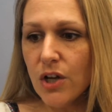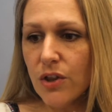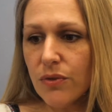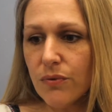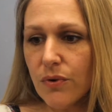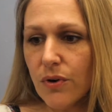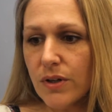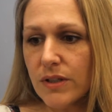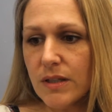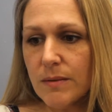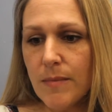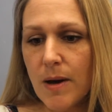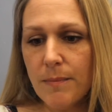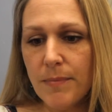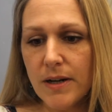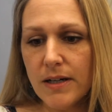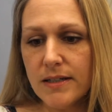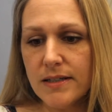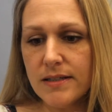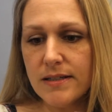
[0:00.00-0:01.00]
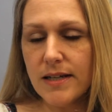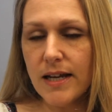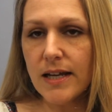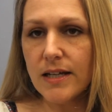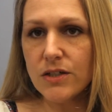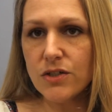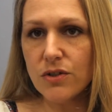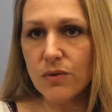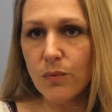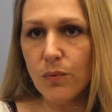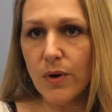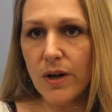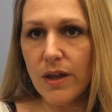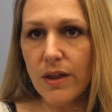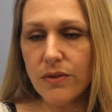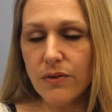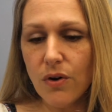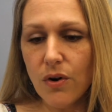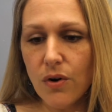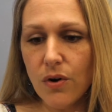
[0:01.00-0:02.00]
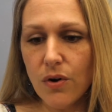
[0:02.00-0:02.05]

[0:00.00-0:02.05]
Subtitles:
throwing them up on a stage with